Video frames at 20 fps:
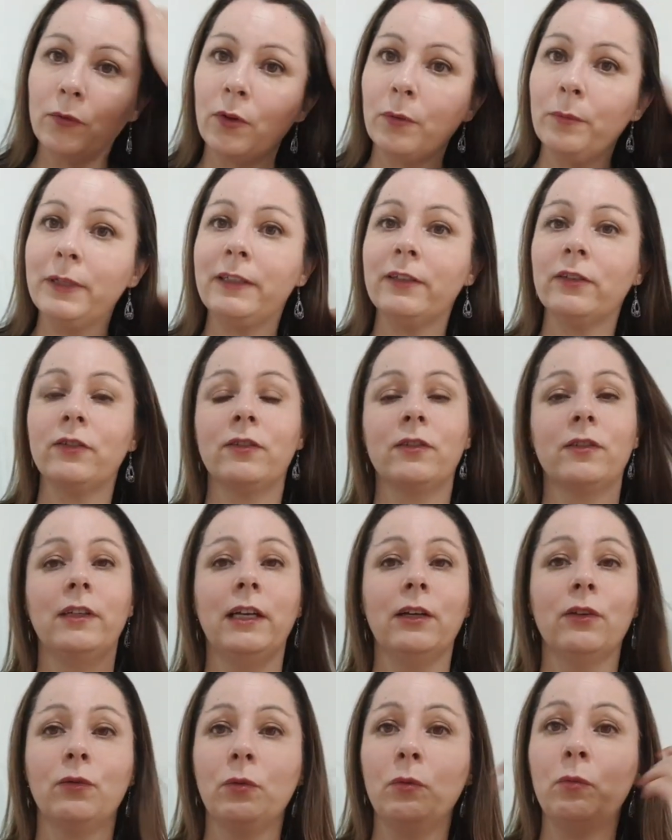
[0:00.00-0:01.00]
So he just
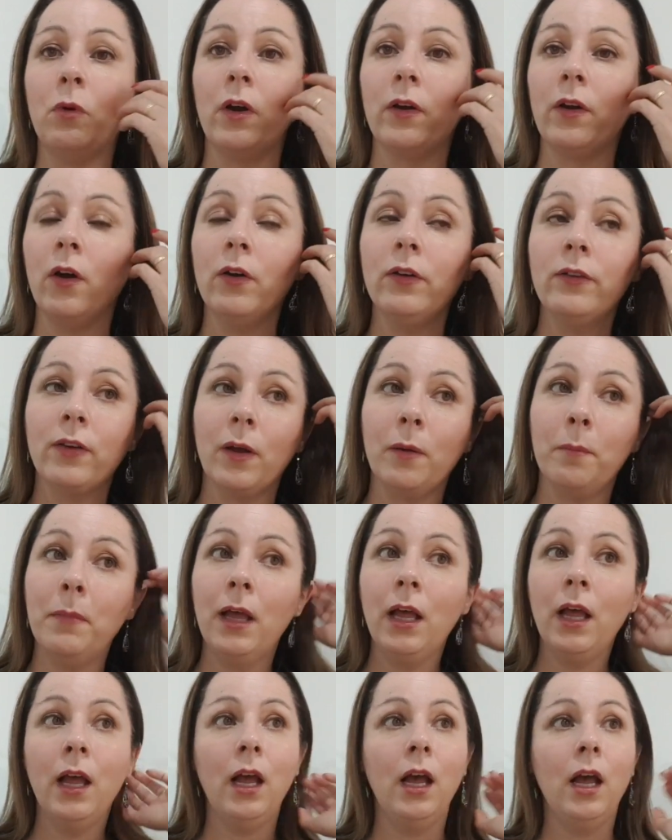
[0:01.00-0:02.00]
deals with one item.
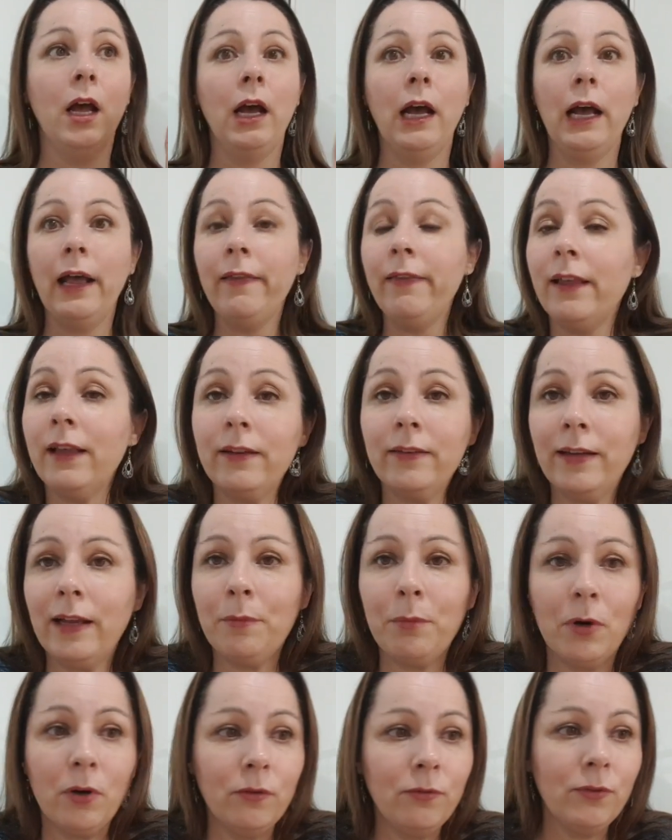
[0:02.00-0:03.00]
And that's
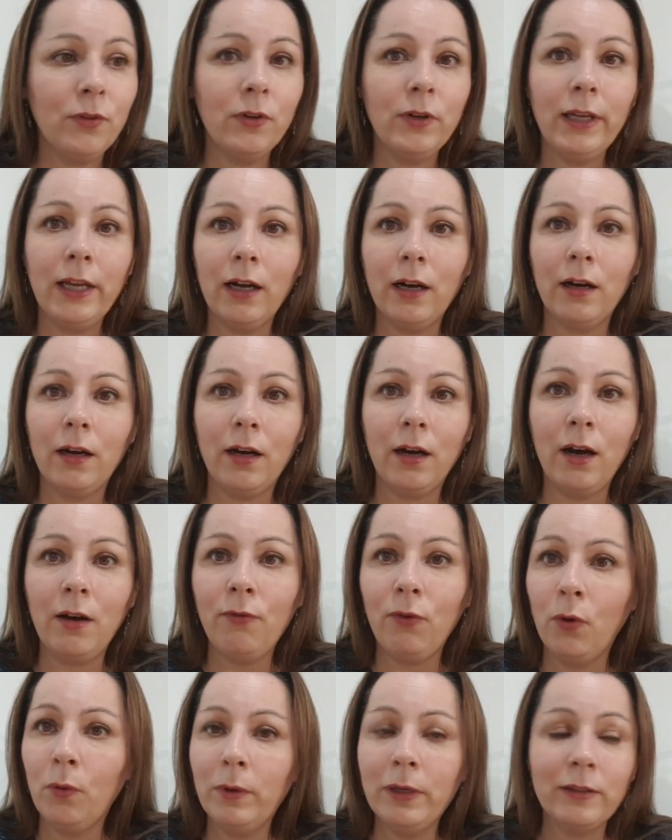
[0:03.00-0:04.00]
how I've done it.
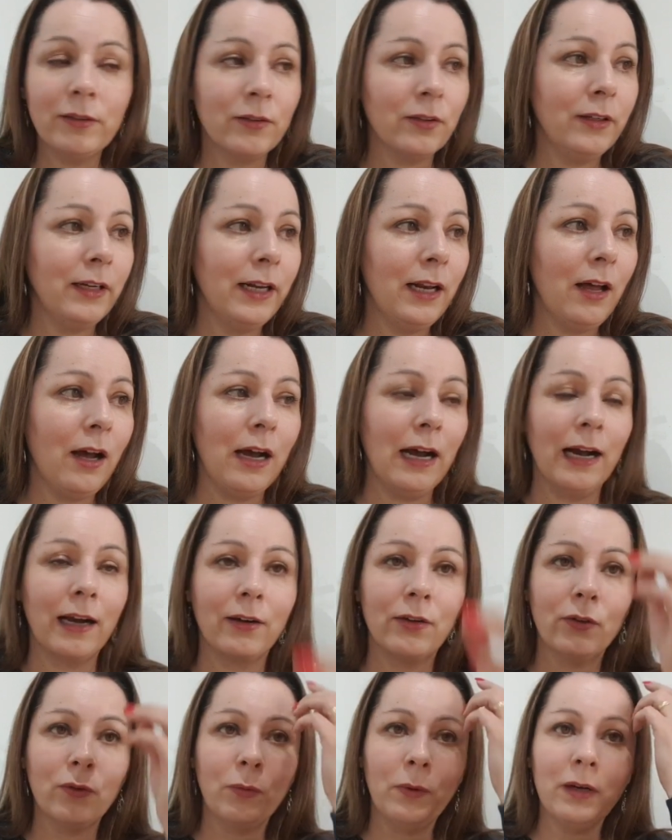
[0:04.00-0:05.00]
I've always done it like that.
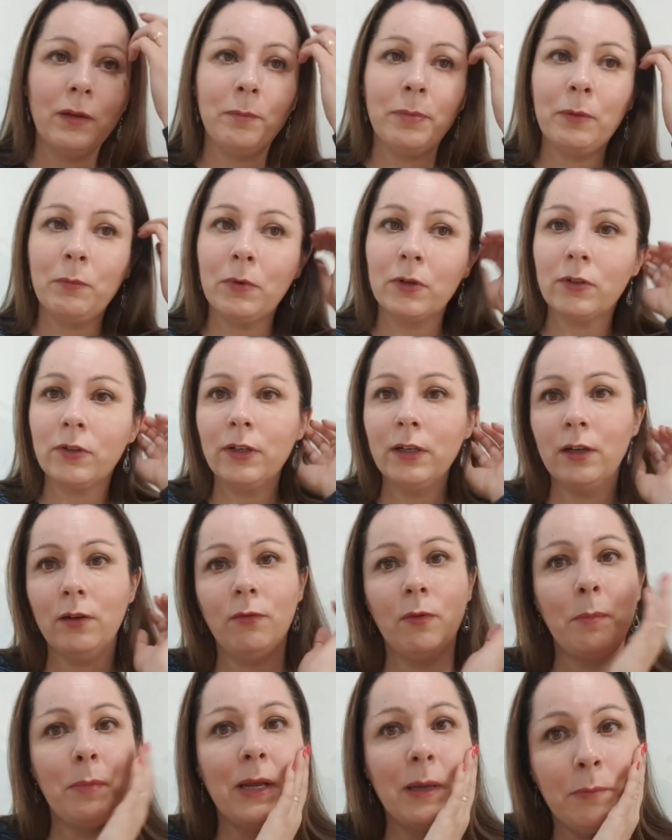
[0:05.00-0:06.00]
Because when I've been watching the
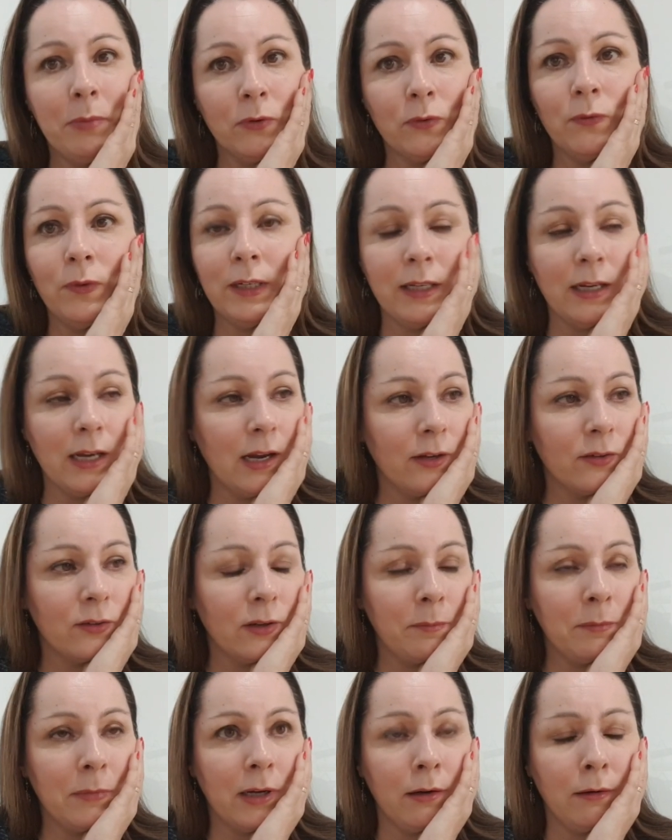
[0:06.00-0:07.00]
other people's videos,
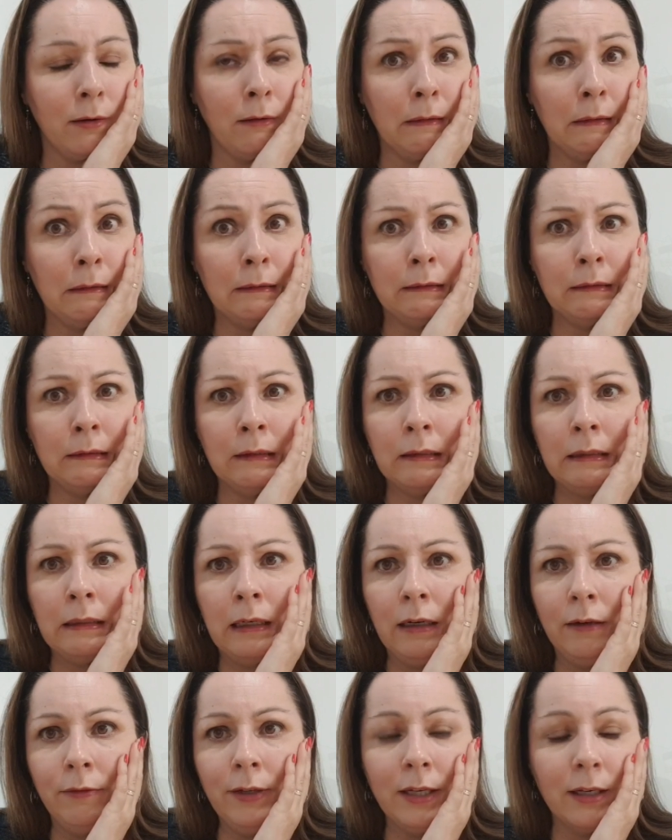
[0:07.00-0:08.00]
I'm like, I
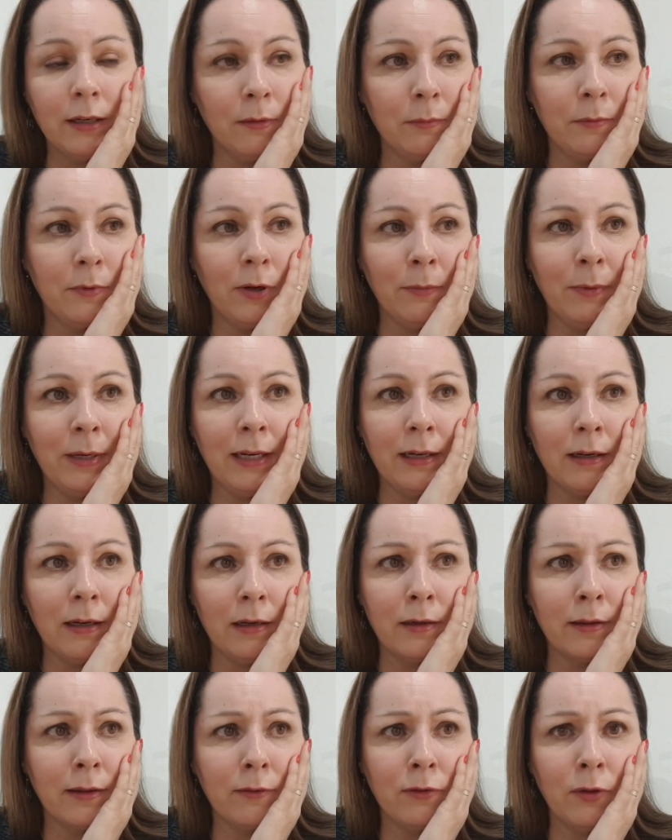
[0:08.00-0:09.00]
think I'm
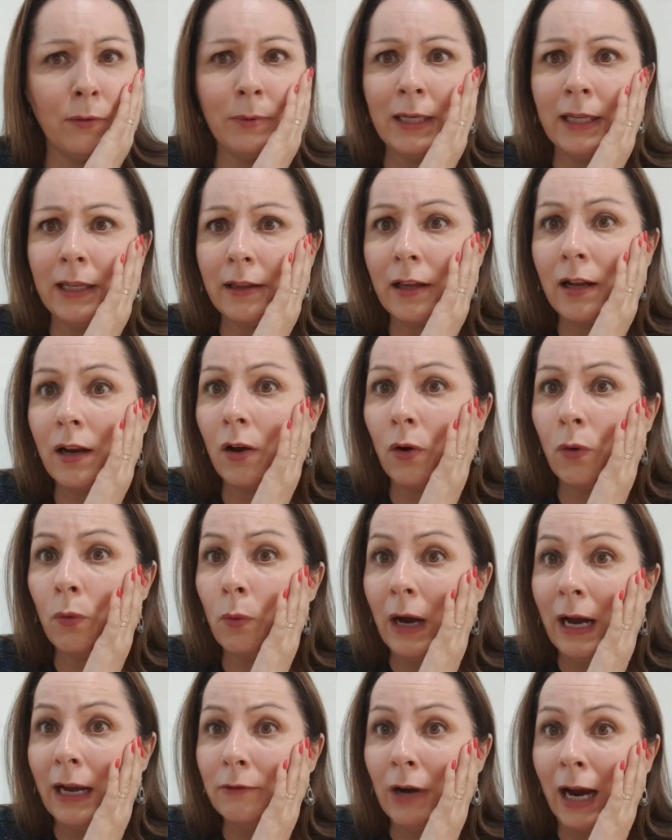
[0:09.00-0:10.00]
doing it the long
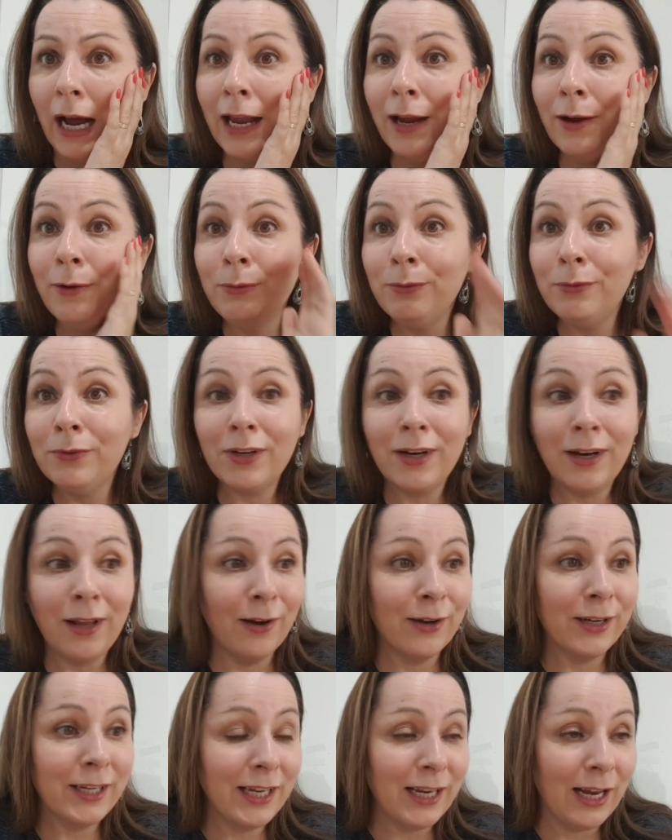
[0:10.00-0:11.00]
way around.
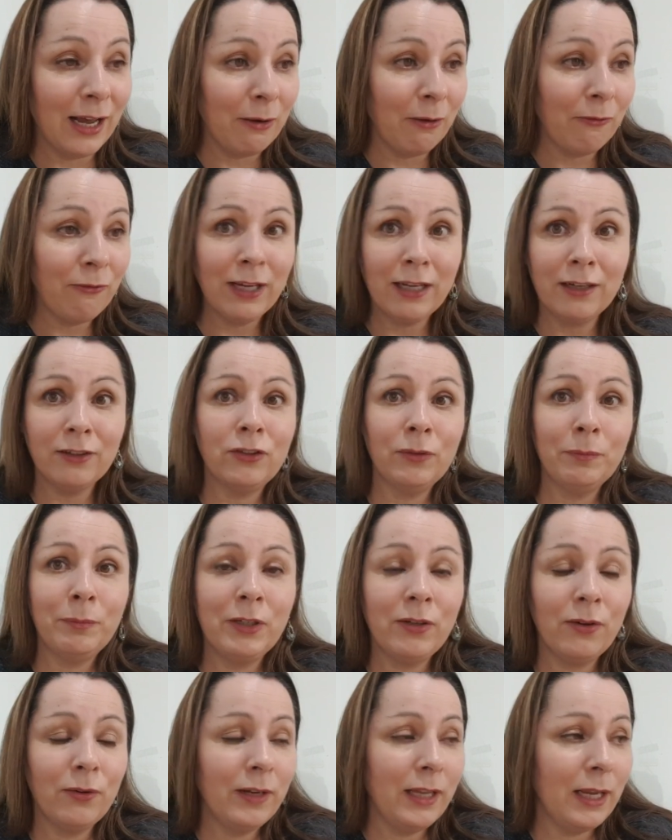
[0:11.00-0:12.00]
You know, I think I should
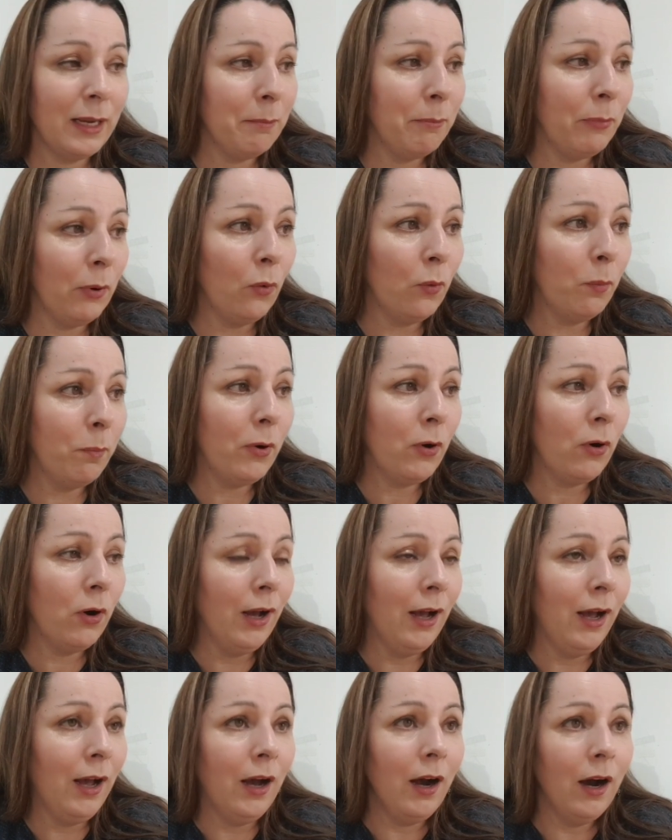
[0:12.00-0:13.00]
be doing it in bulk. But
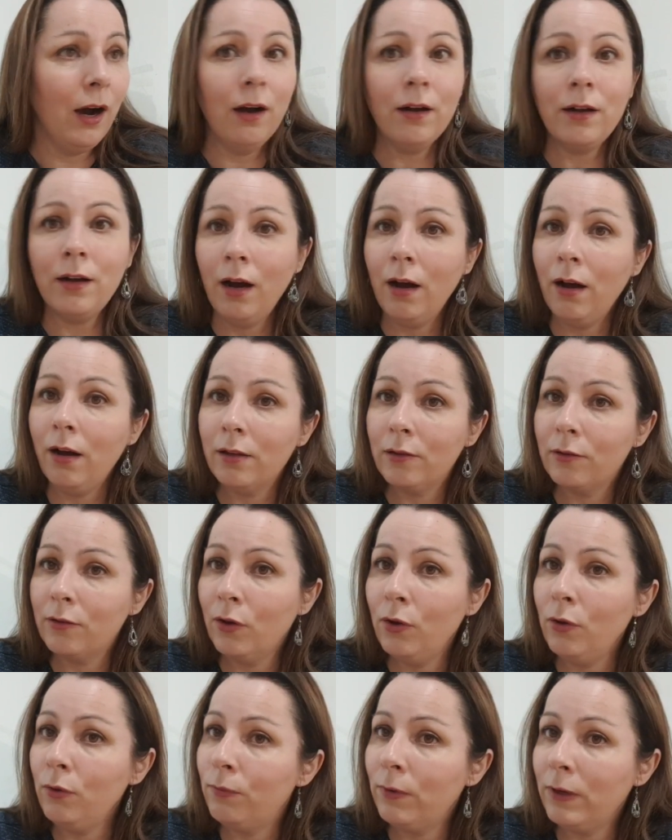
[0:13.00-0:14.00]
I can't
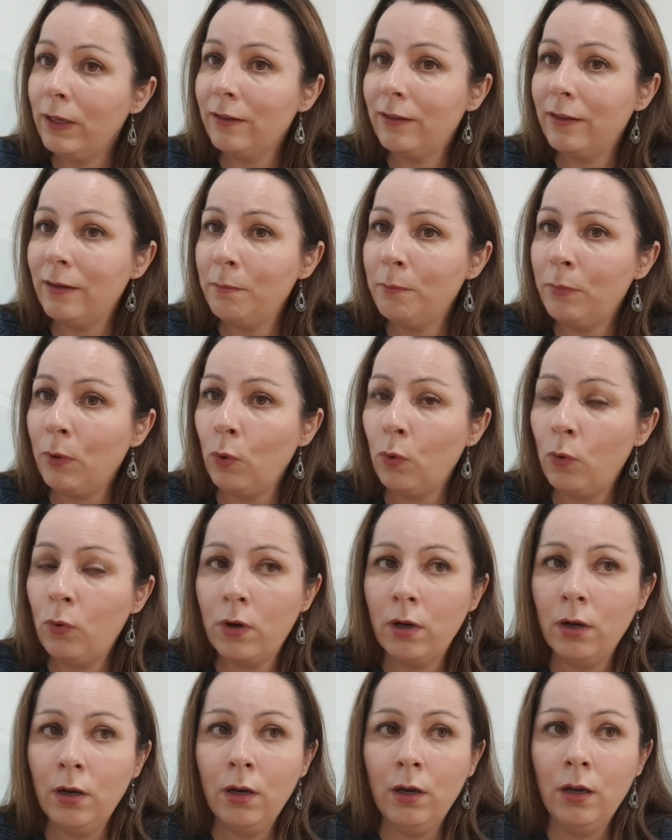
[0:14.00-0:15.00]
do things in
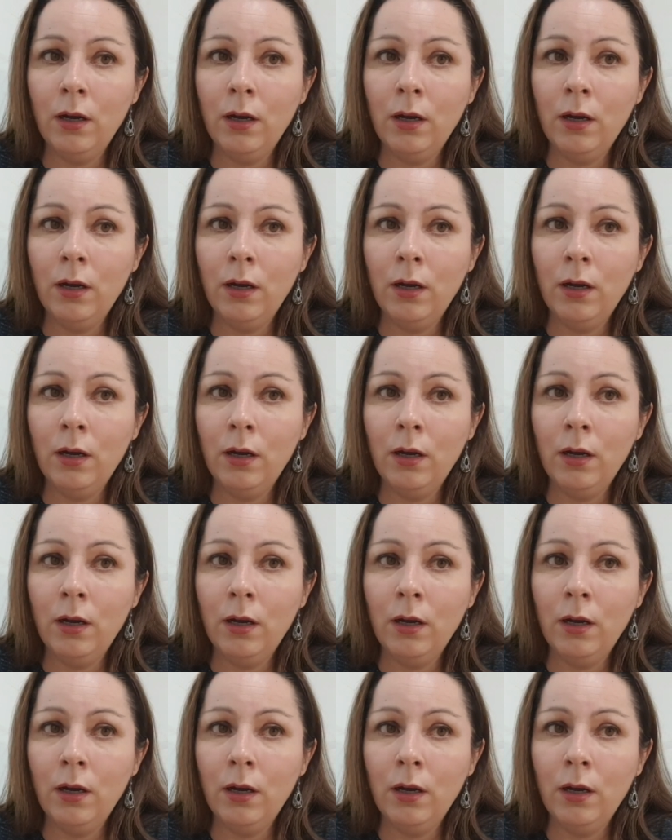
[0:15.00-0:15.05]
bulk.